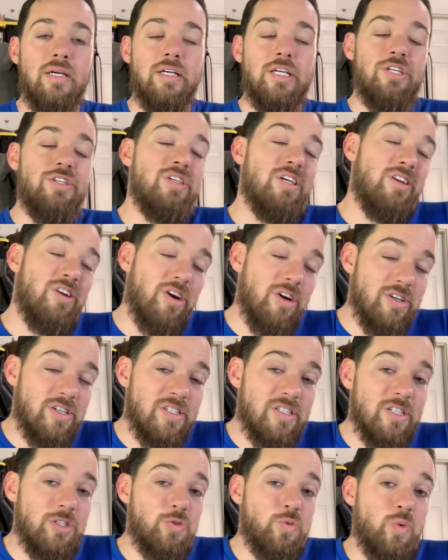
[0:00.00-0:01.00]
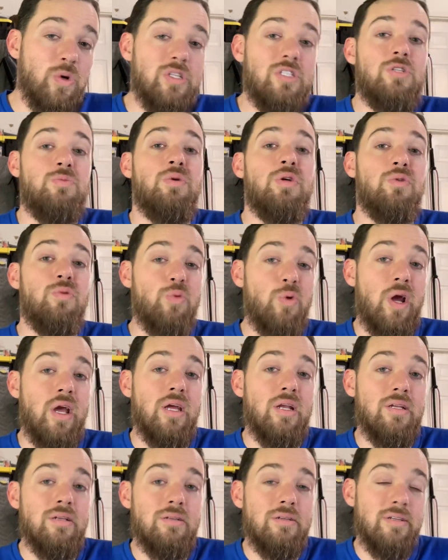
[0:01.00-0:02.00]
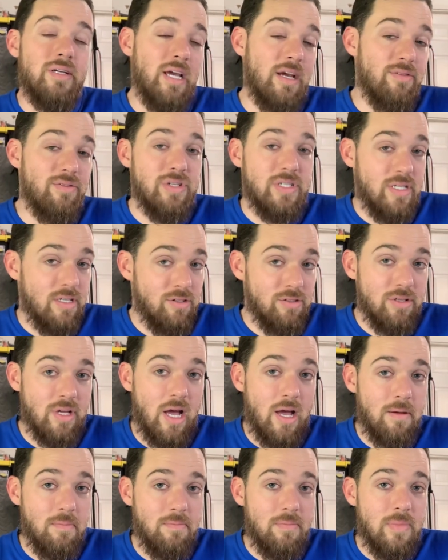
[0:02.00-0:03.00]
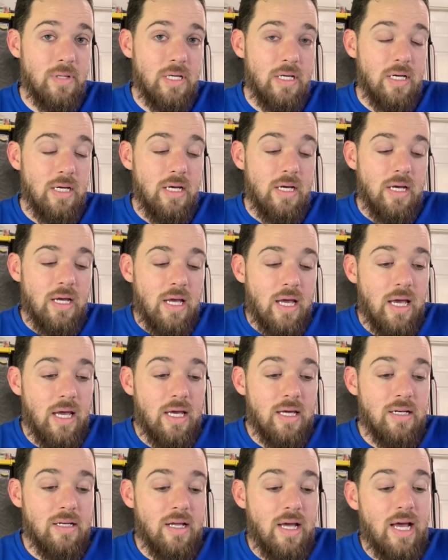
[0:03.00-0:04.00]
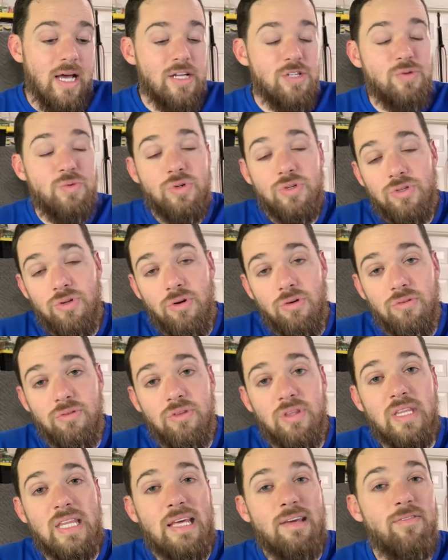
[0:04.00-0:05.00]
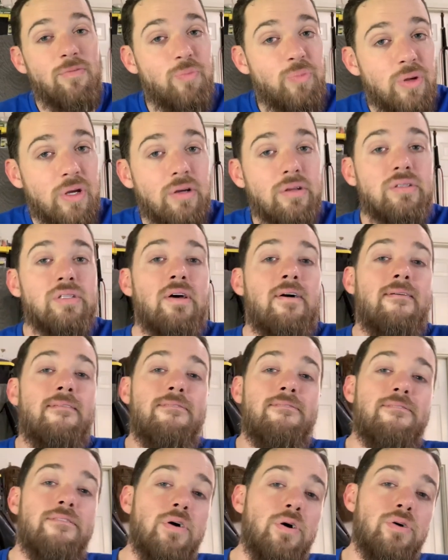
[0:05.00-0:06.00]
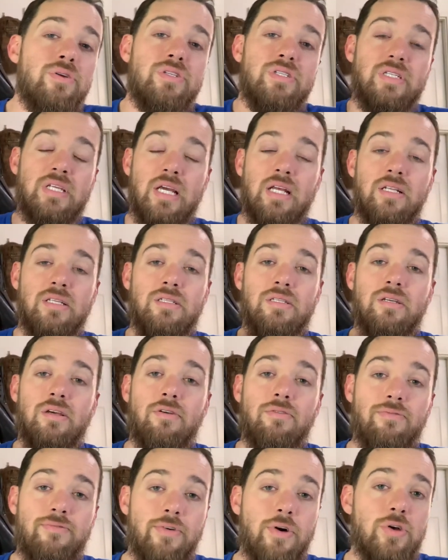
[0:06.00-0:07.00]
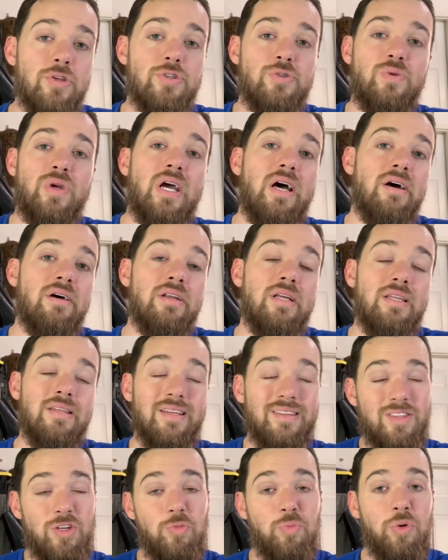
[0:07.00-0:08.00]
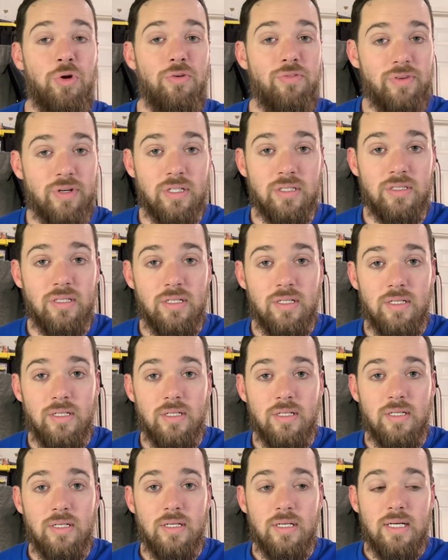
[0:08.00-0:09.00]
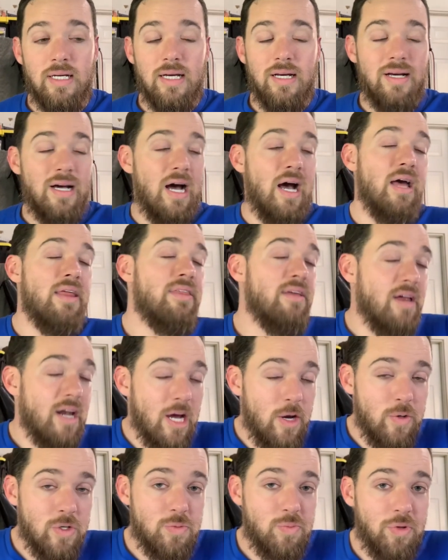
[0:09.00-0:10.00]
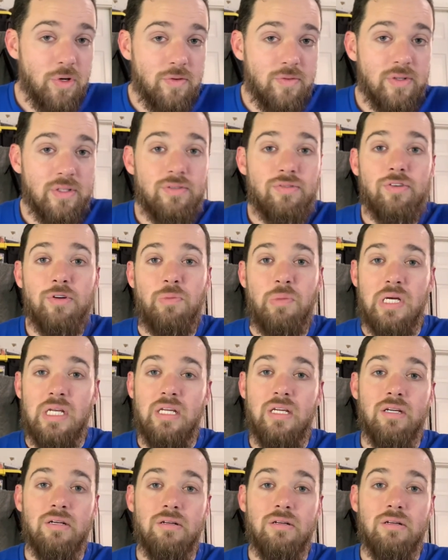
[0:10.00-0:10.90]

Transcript: You see, a narcissist wants to be right every single time. And as a result, they've built a false sense, a false reality that they're perfect. I thought I was perfect for many